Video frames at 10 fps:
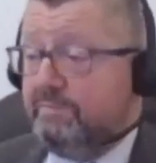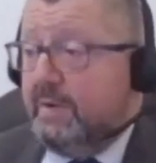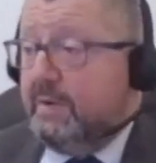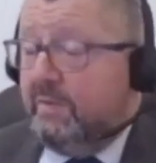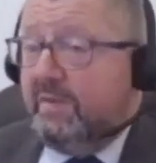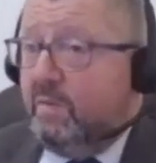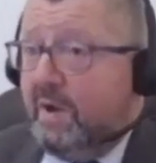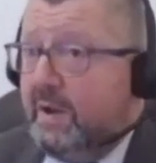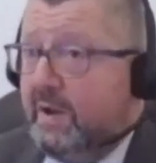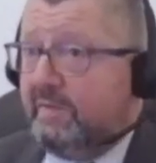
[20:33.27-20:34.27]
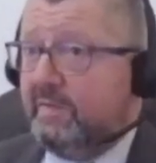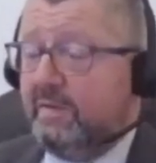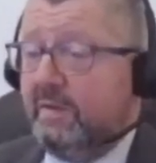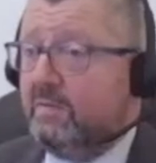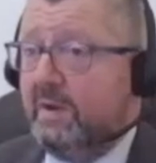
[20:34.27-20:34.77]
don't see why not.
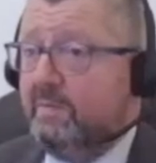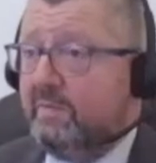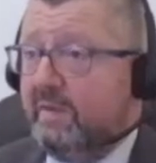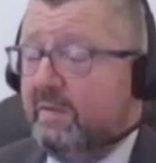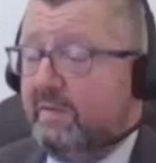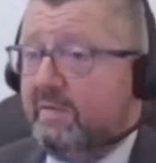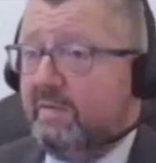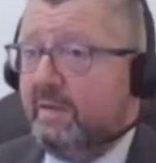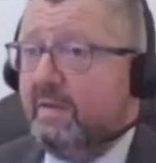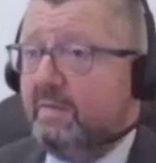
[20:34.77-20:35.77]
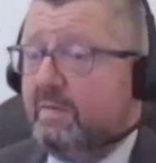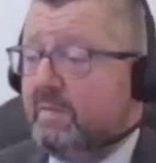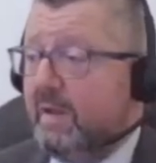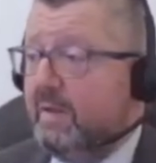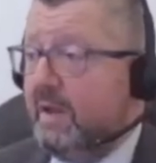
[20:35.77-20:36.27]
20%, yeah,
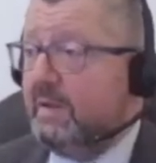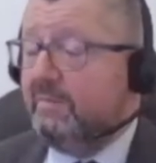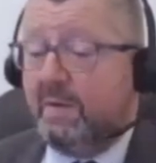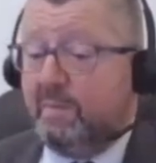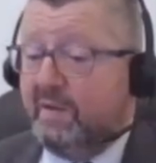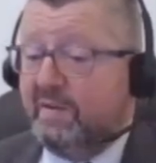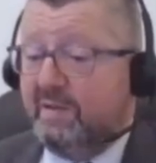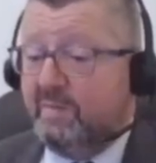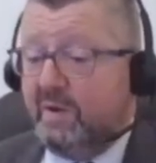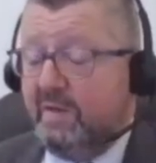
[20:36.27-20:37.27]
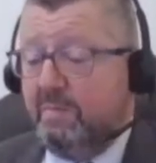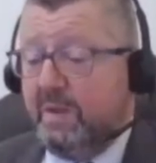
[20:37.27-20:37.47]
it's and they've got plenty of money.